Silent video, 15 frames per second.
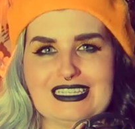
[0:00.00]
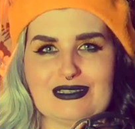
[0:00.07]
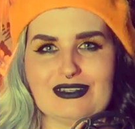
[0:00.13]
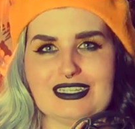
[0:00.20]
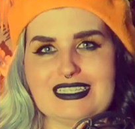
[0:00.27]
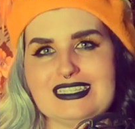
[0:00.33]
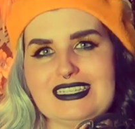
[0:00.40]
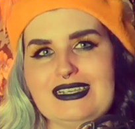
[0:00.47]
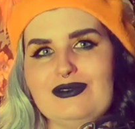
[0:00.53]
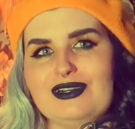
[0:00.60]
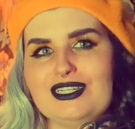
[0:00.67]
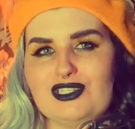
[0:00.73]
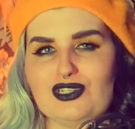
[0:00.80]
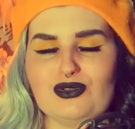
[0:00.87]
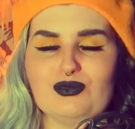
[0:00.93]
so I can see
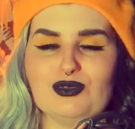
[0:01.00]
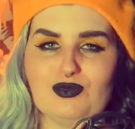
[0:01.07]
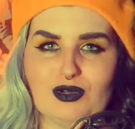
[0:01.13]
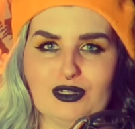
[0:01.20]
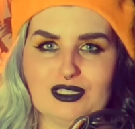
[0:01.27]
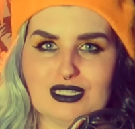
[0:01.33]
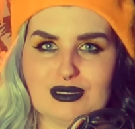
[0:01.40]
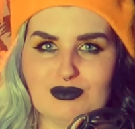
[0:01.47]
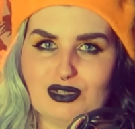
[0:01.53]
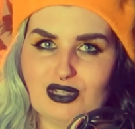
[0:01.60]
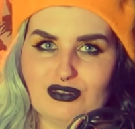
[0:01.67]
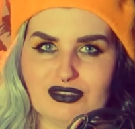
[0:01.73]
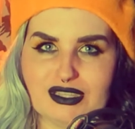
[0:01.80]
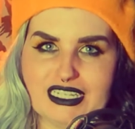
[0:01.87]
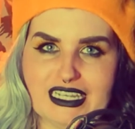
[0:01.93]
why John would want to
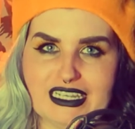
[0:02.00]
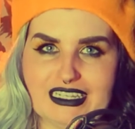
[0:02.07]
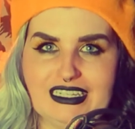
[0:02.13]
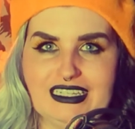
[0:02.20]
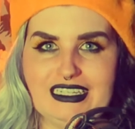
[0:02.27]
move there.